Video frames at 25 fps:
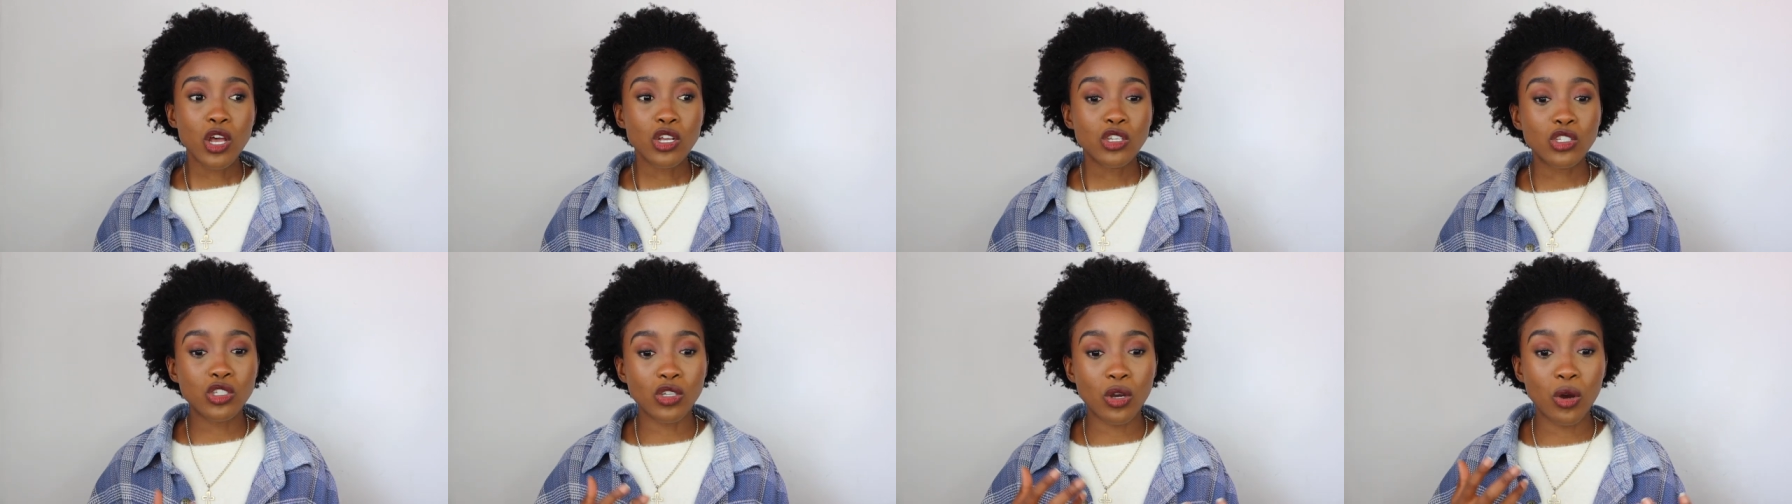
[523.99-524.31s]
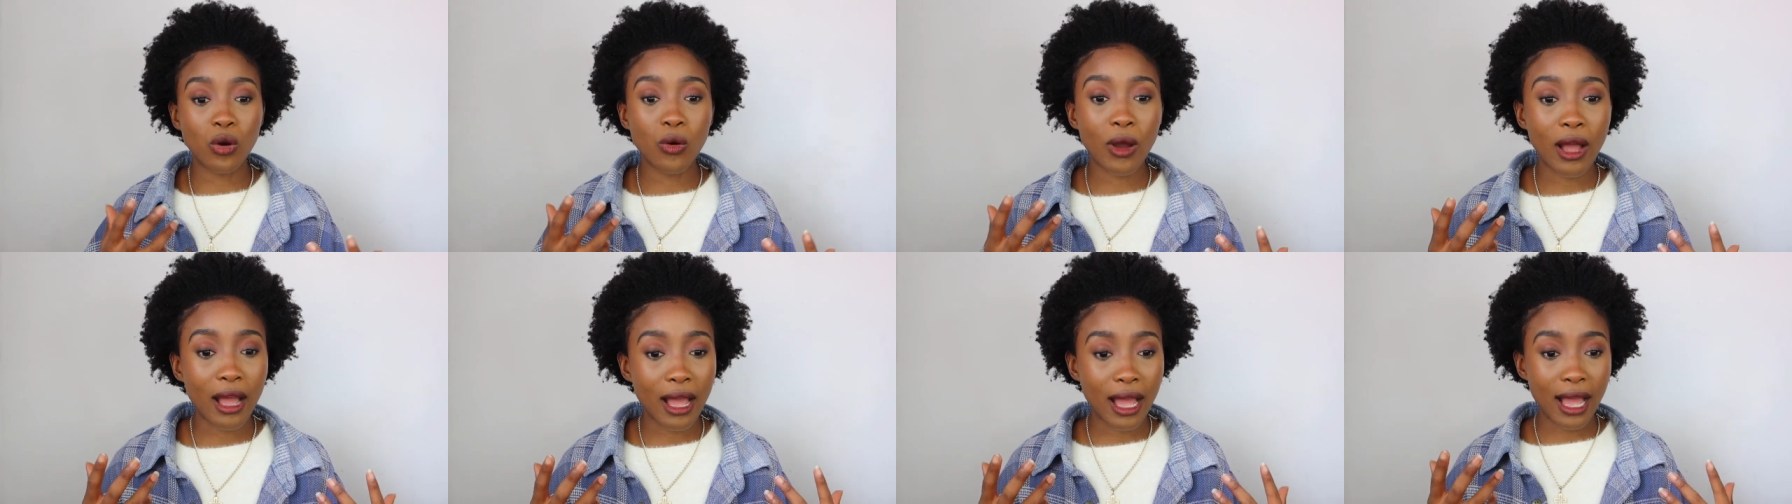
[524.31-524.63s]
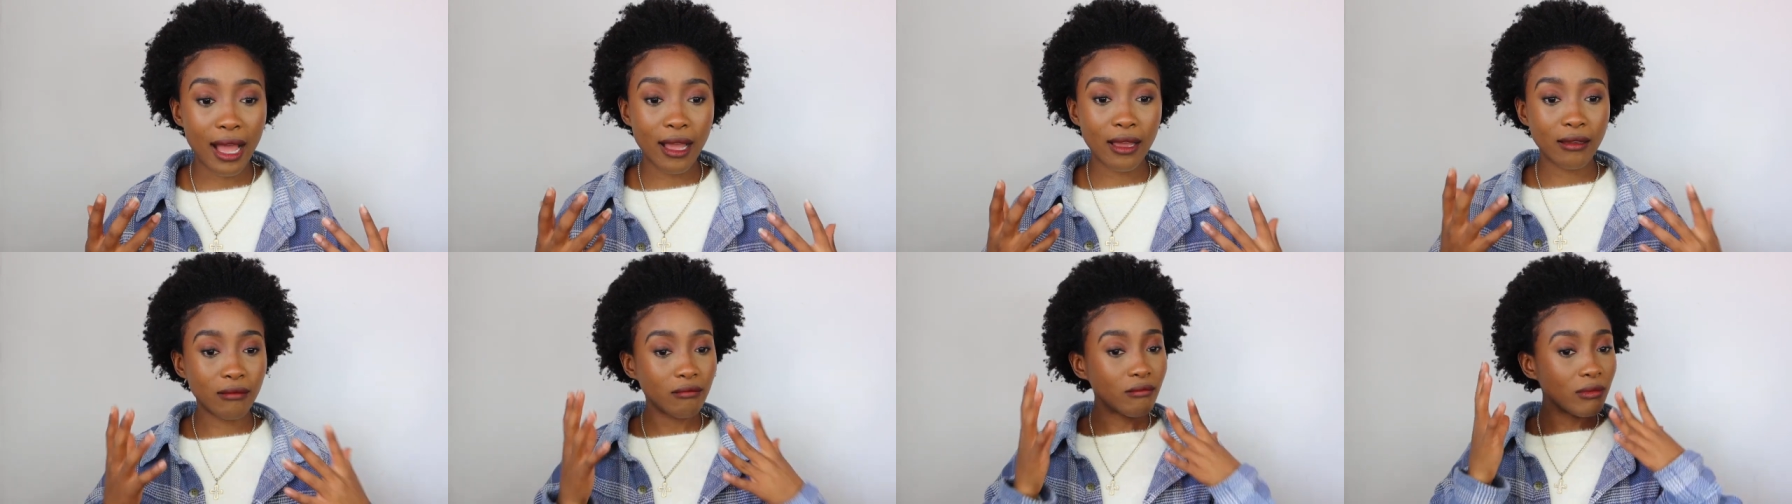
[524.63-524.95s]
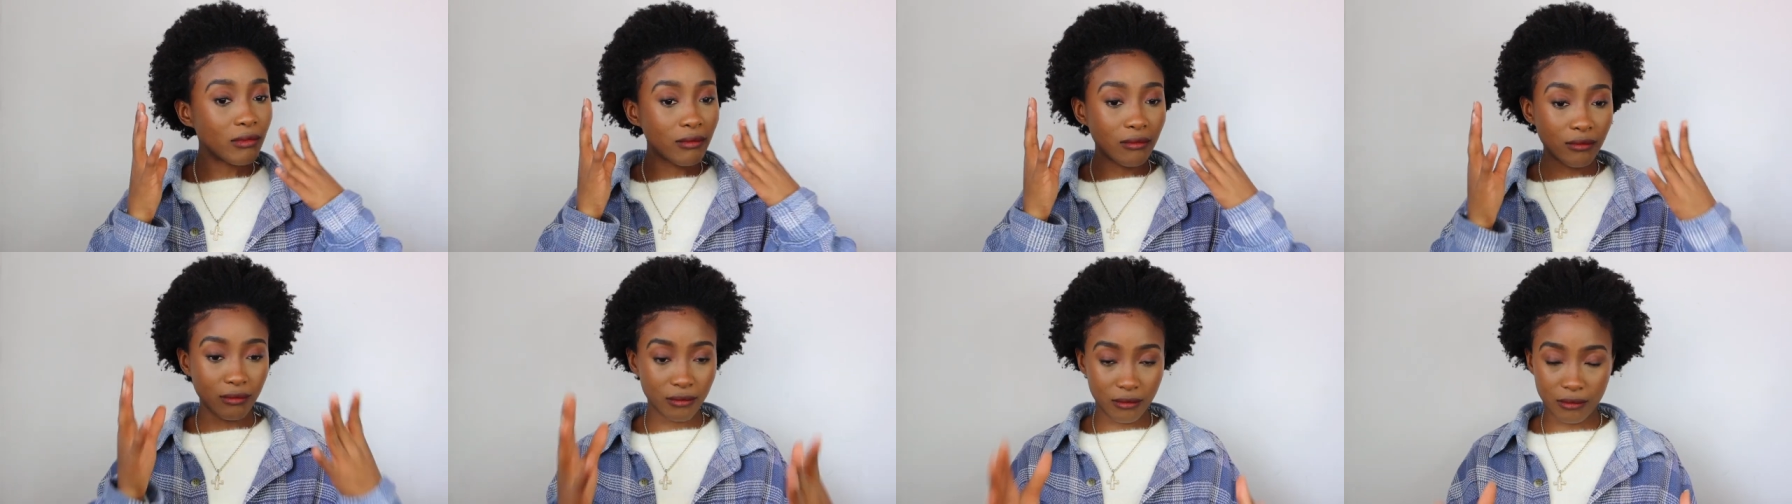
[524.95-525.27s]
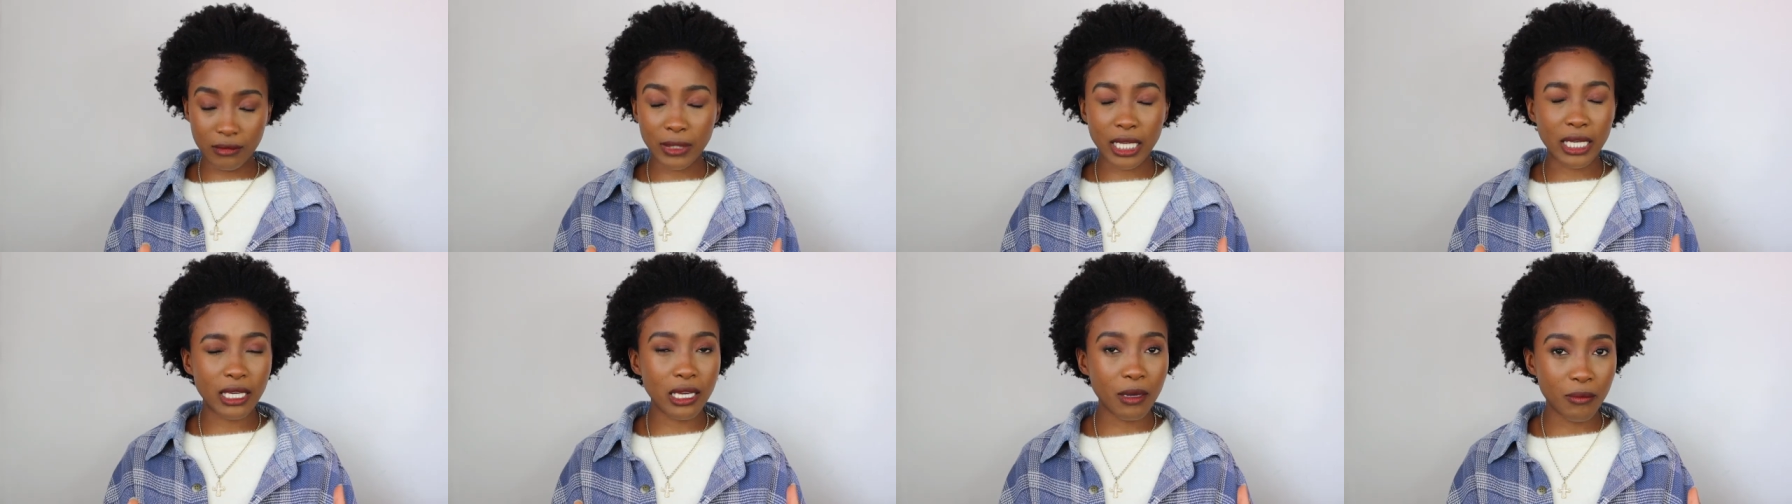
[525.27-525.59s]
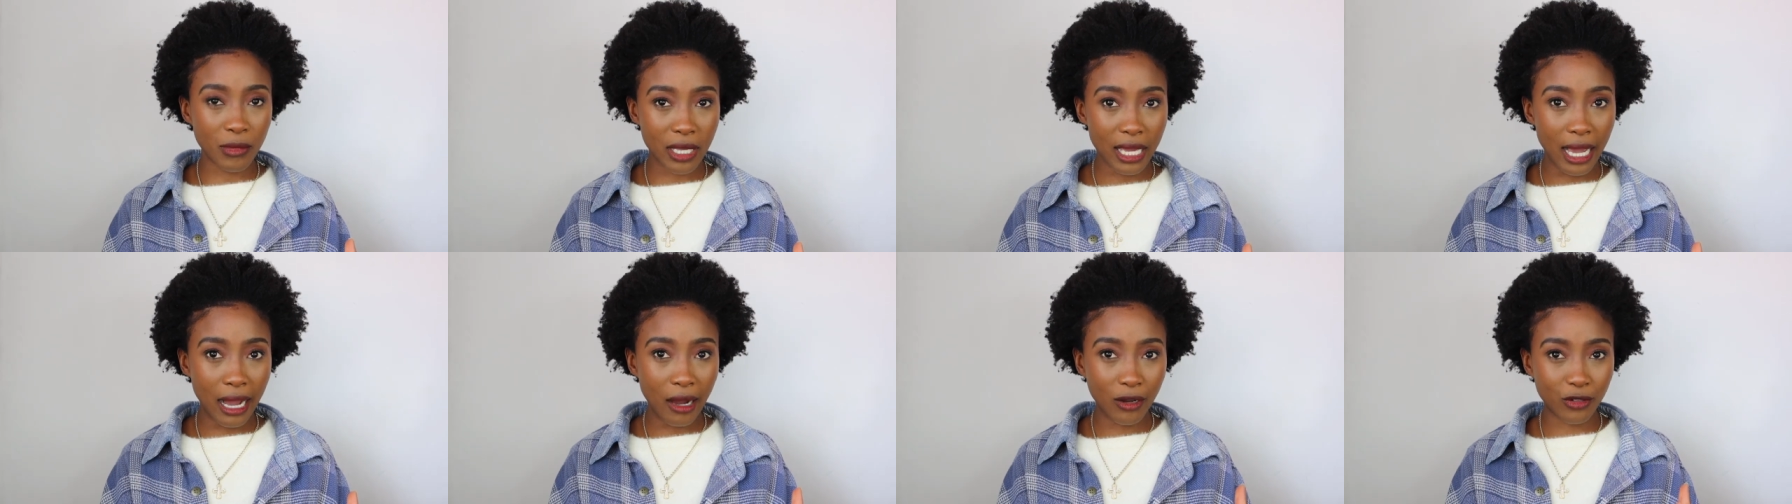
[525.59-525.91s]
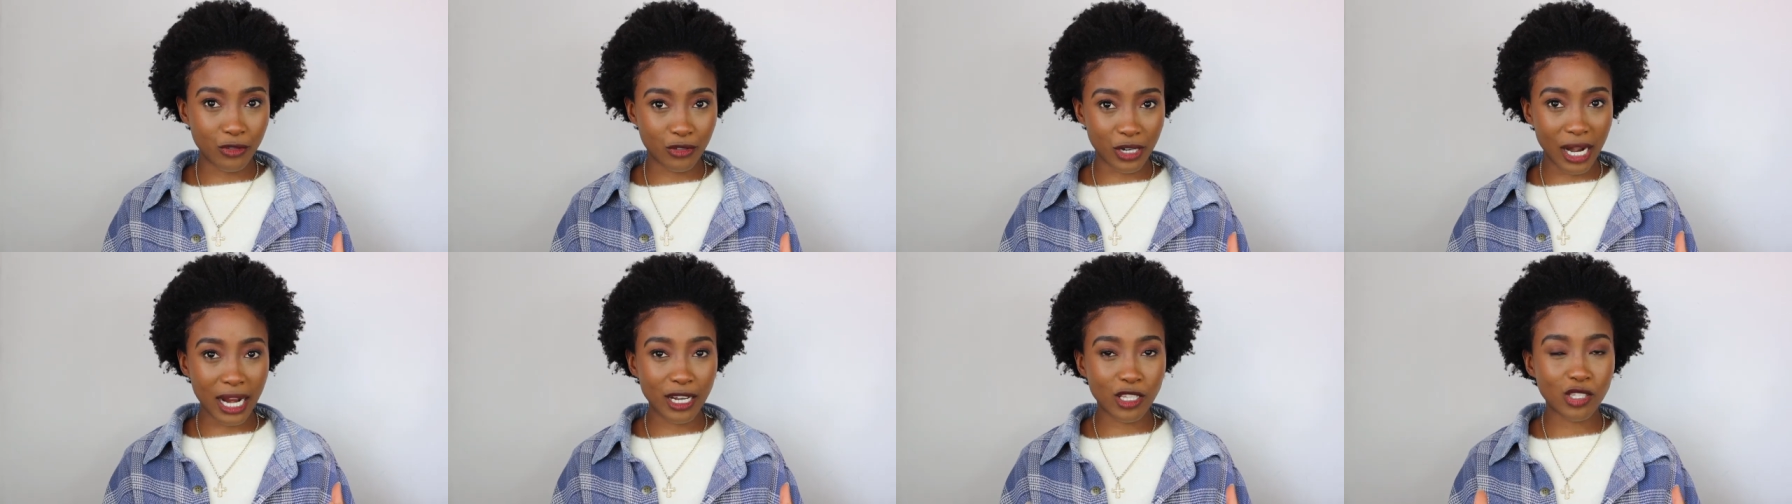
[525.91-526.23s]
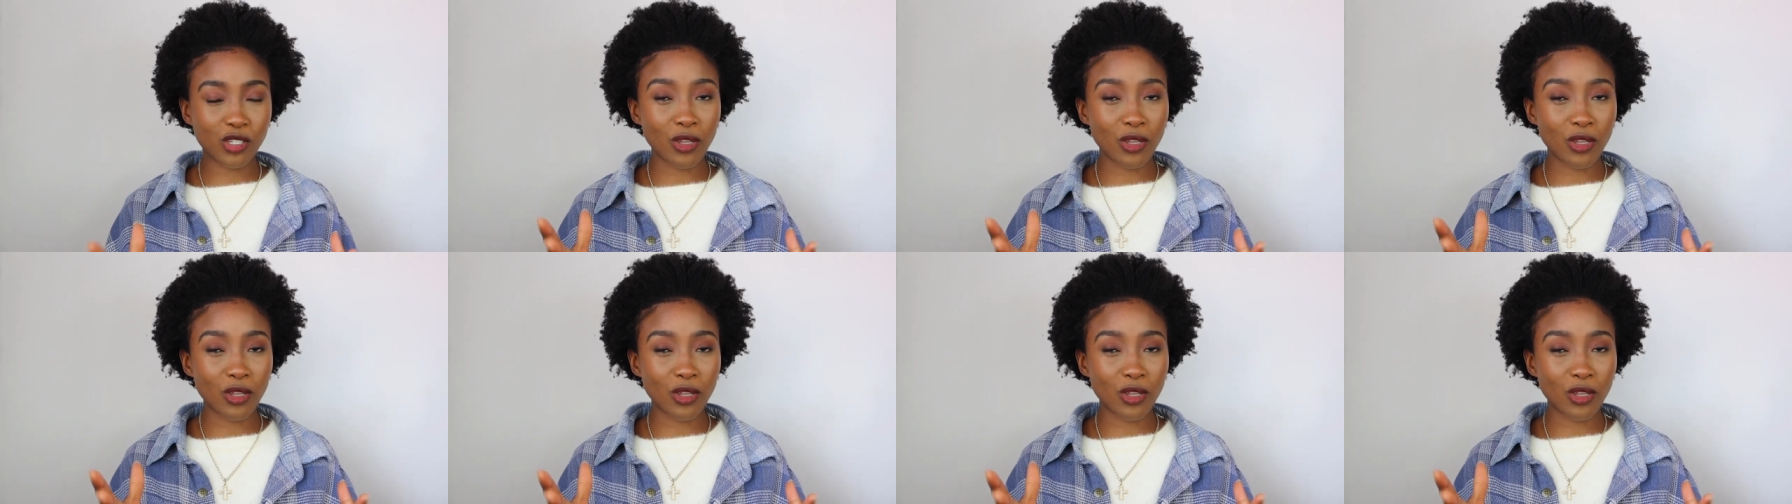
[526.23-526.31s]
So hear me out, right?